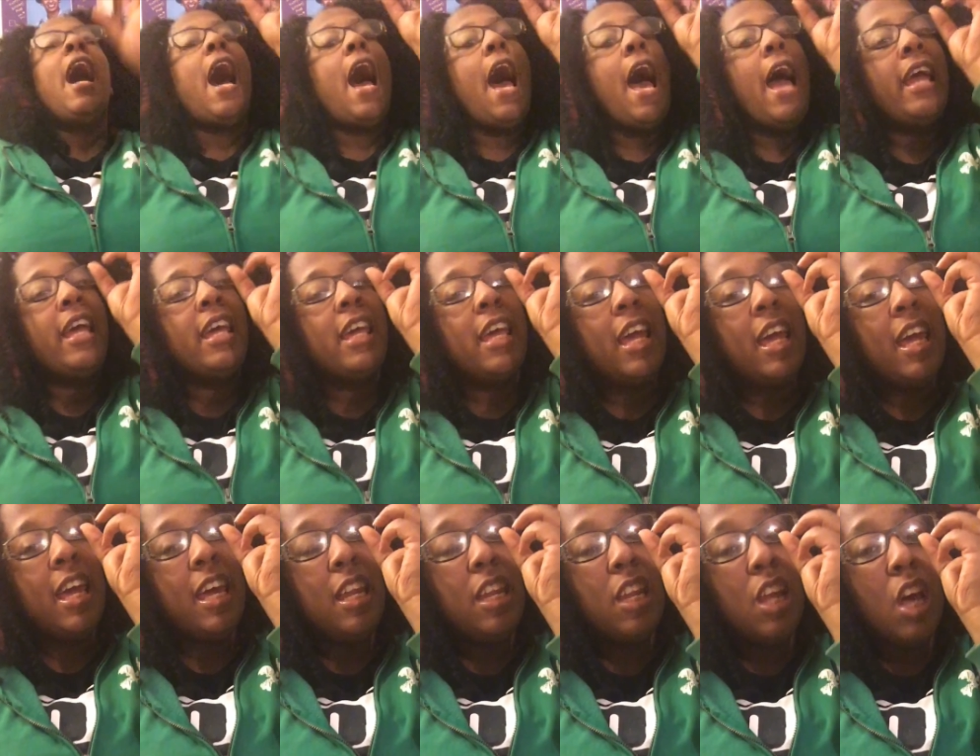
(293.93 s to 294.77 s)
I
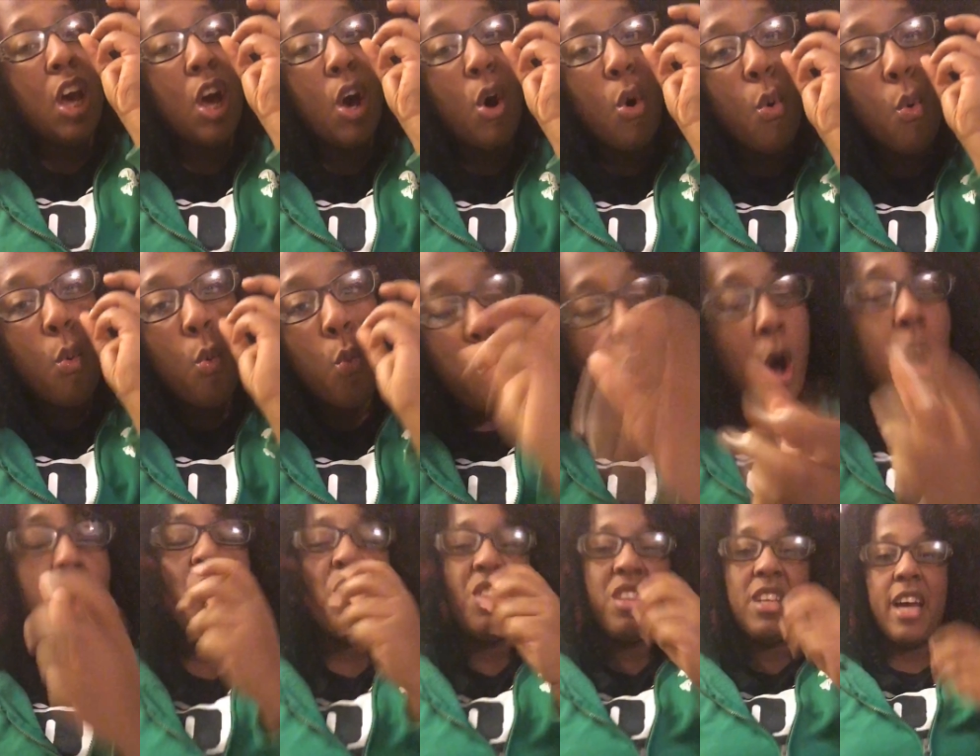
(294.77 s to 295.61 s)
can
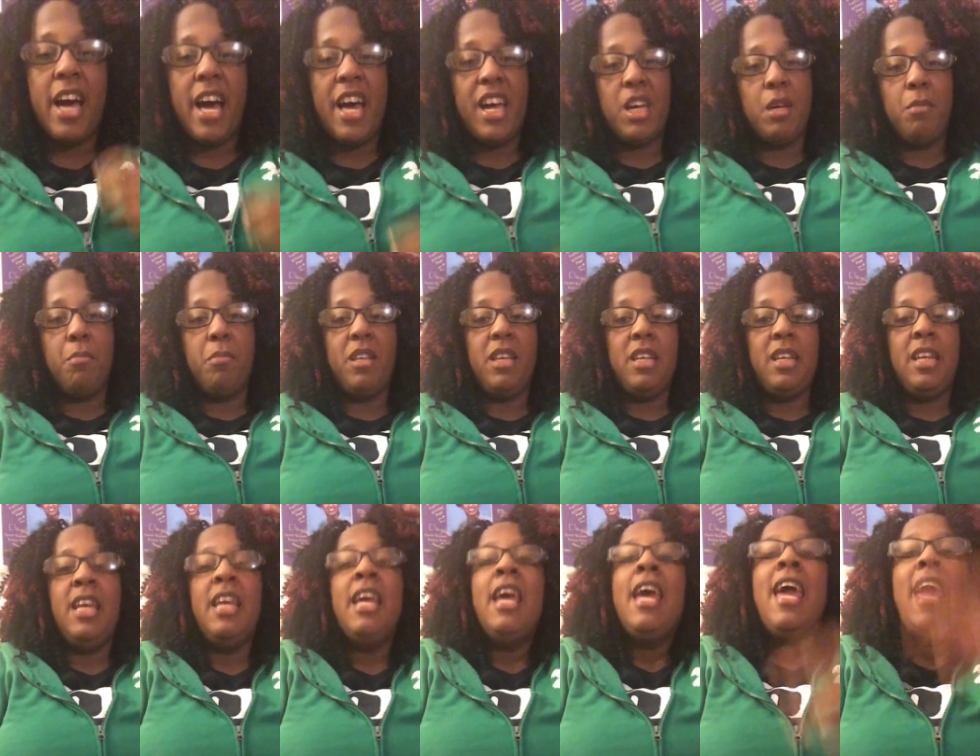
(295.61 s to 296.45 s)
walk with God
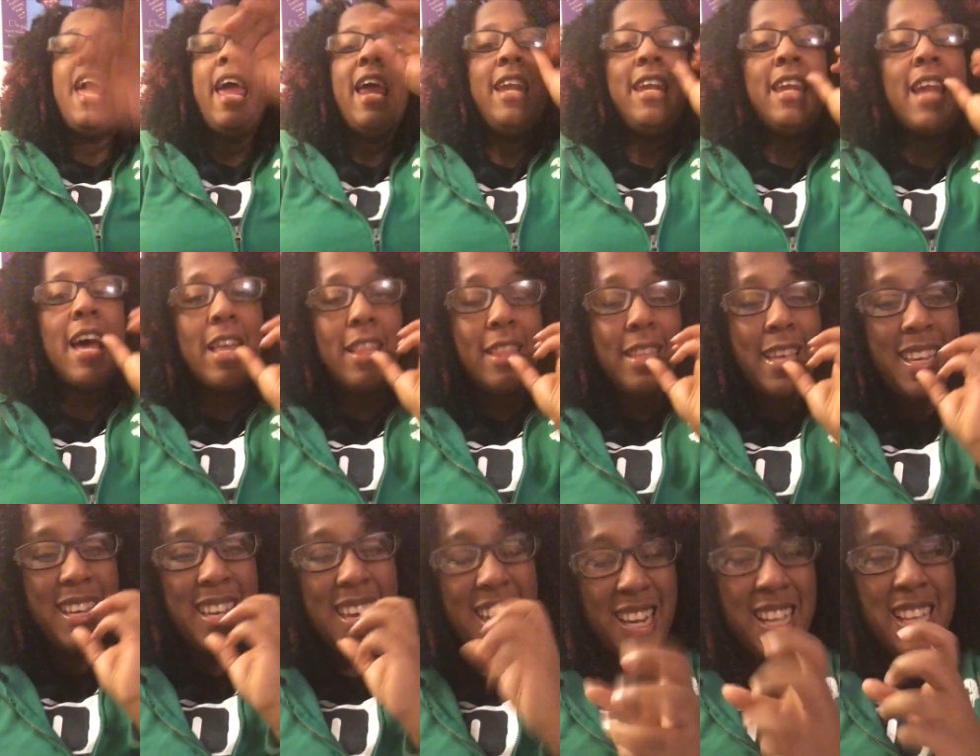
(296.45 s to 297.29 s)
completely and not
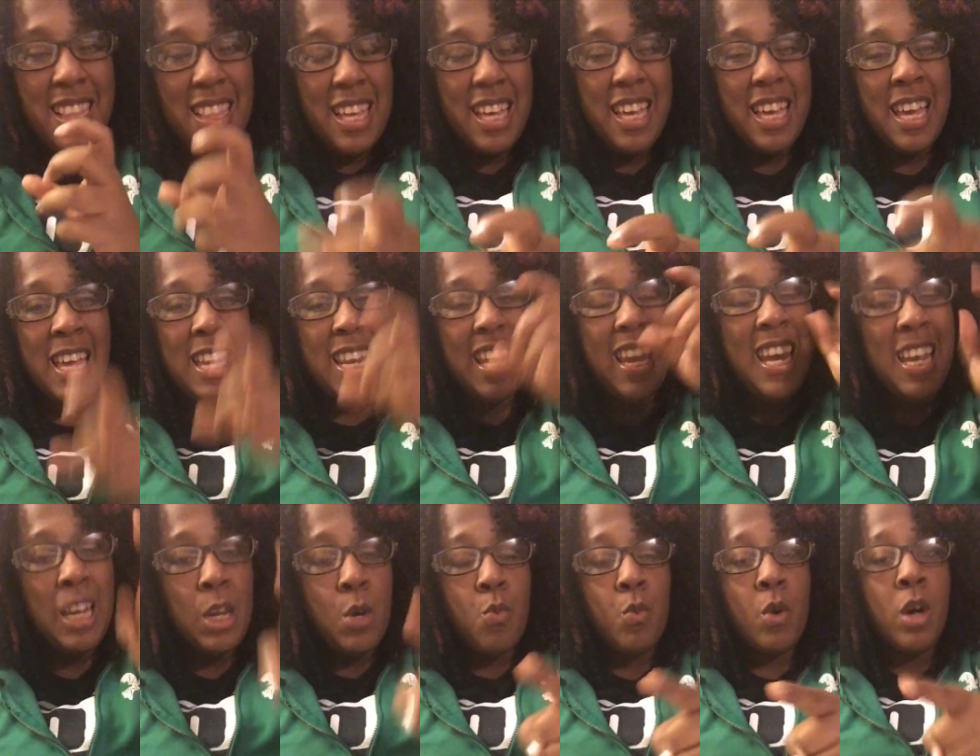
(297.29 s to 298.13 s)
let anything get
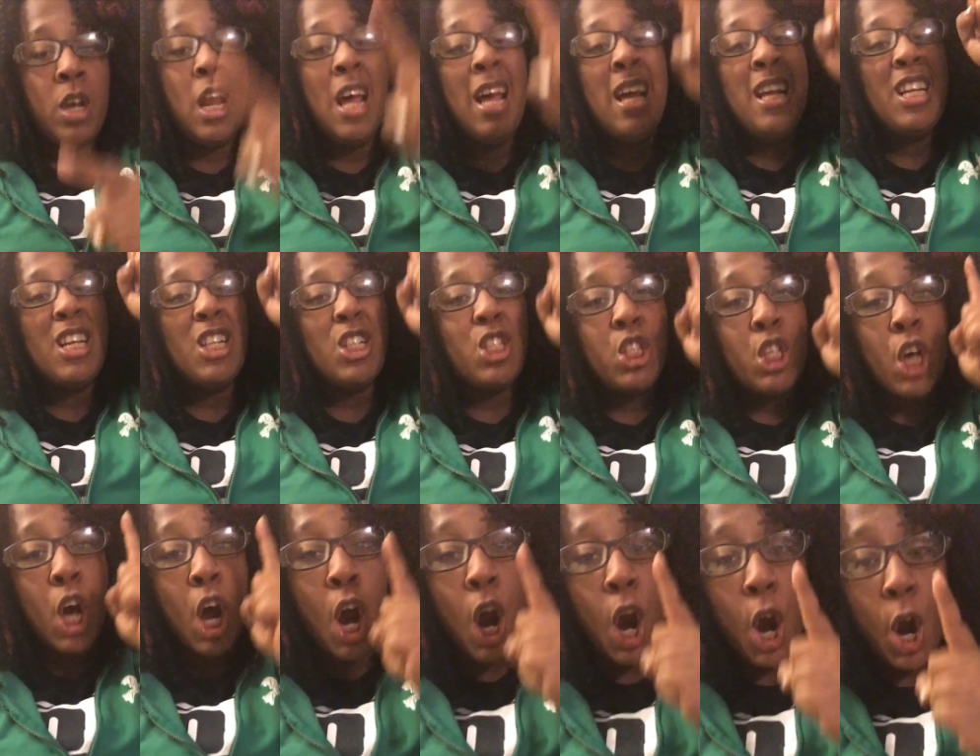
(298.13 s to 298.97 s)
anyone
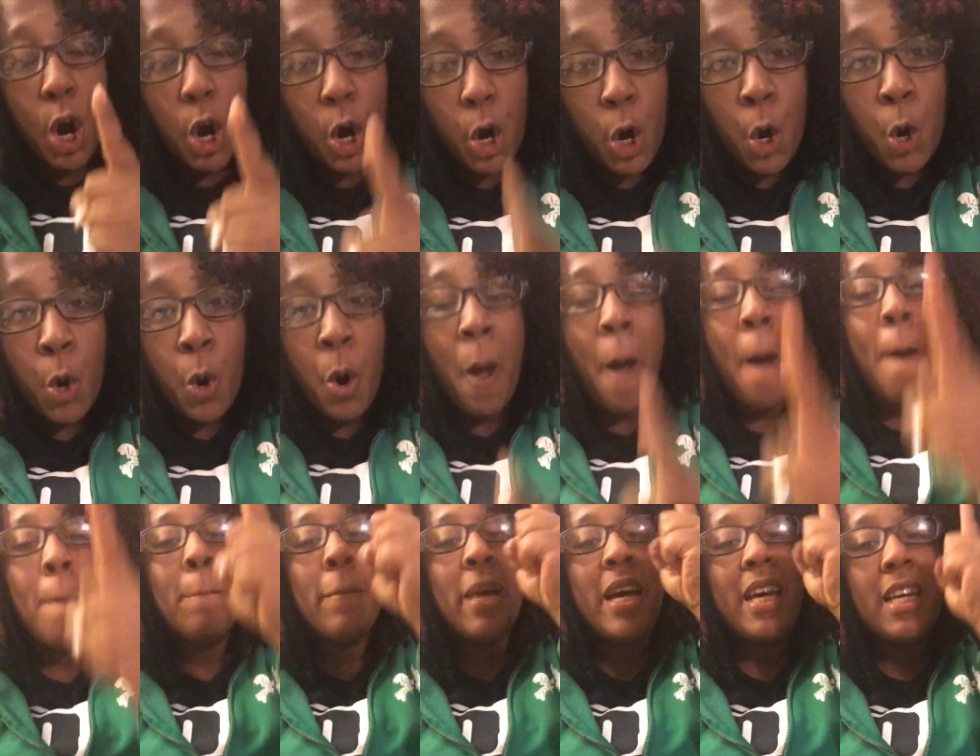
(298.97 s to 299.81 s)
deter
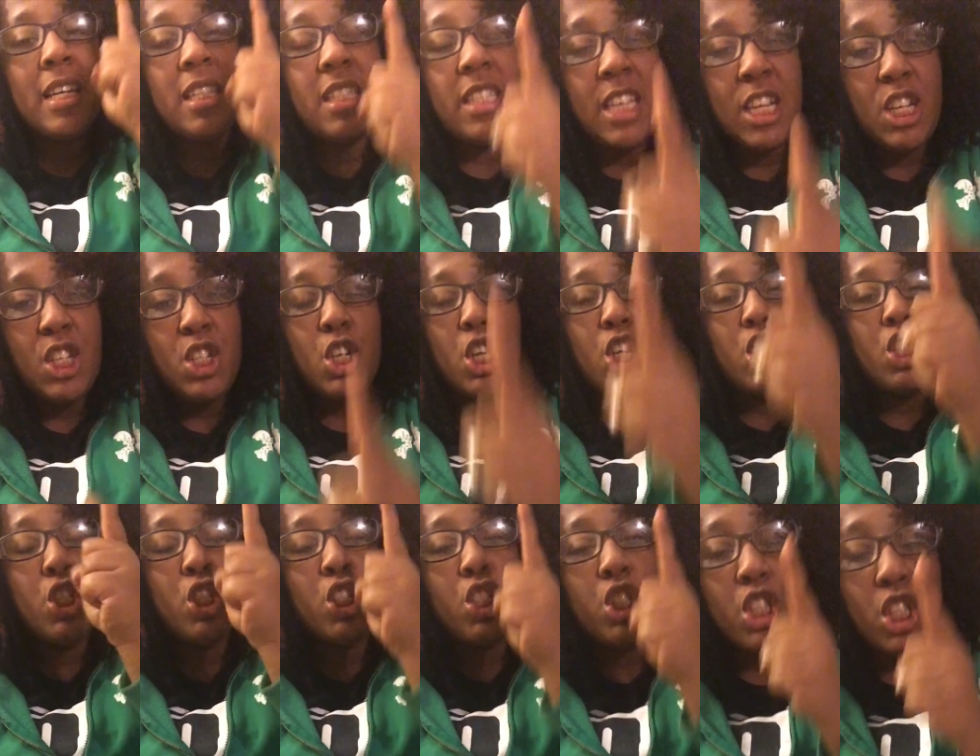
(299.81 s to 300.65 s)
my attention,
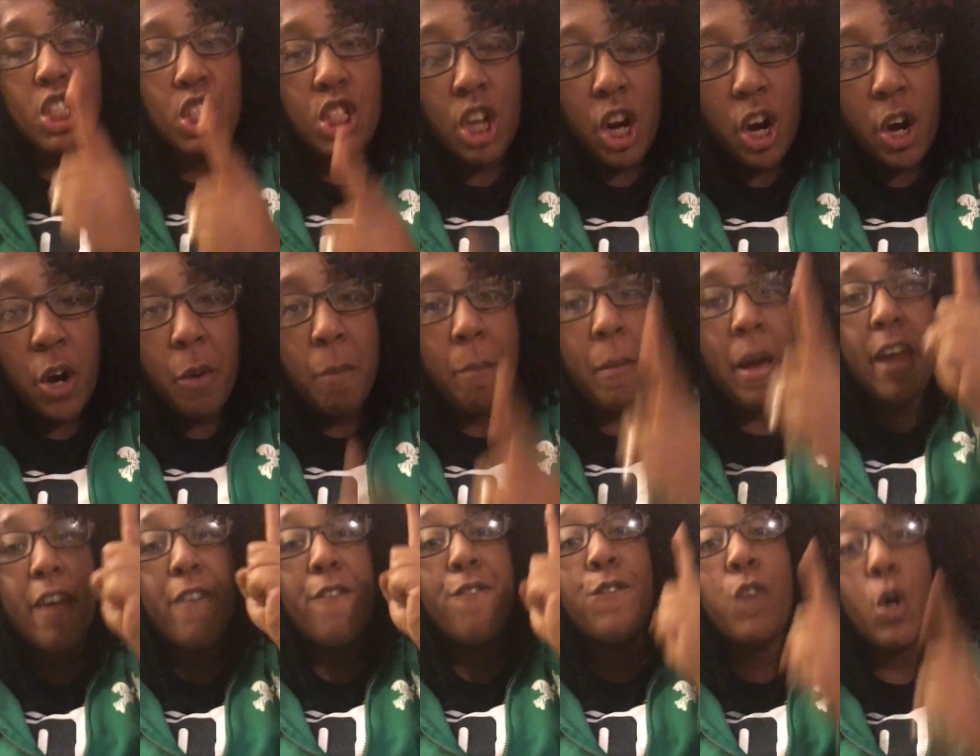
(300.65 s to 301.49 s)
deter
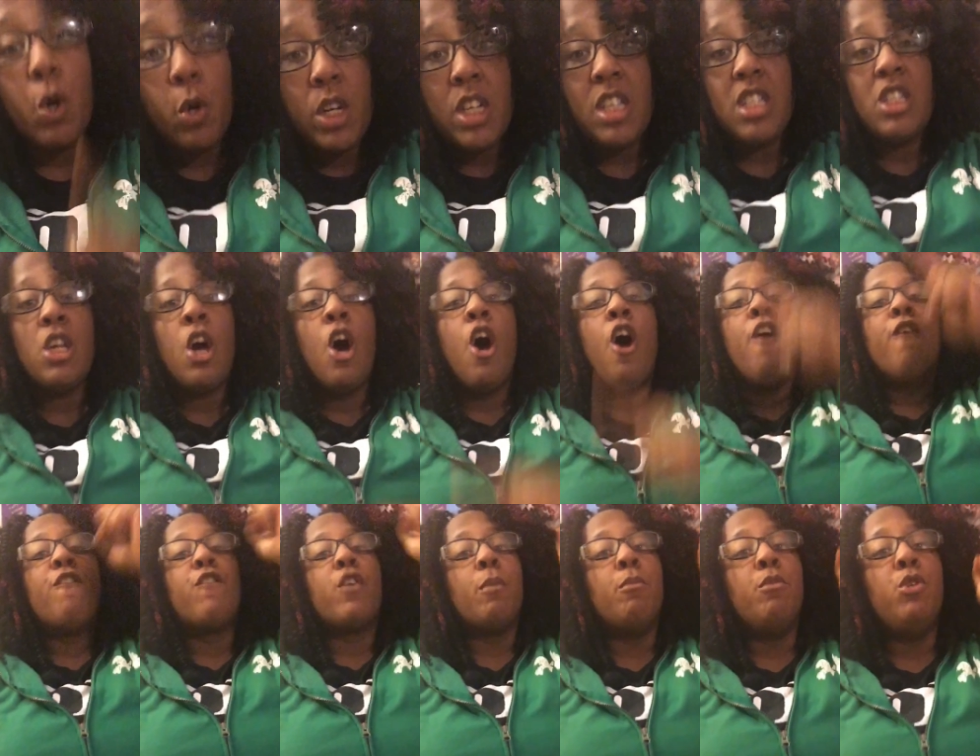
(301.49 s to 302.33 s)
my focus
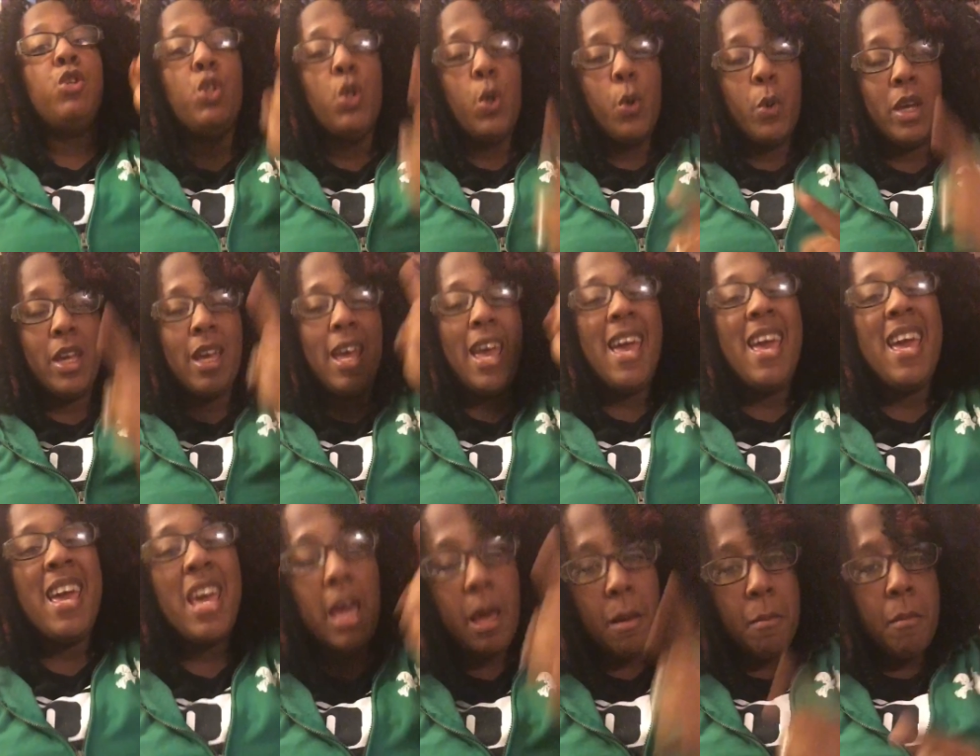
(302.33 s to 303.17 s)
from doing
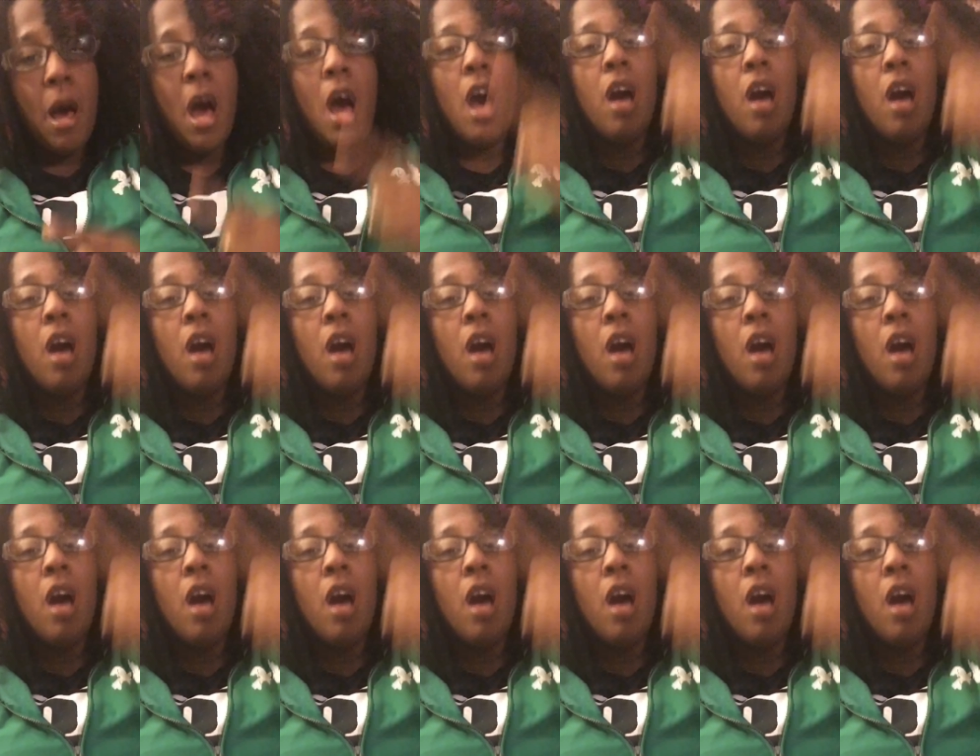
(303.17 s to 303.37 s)
Him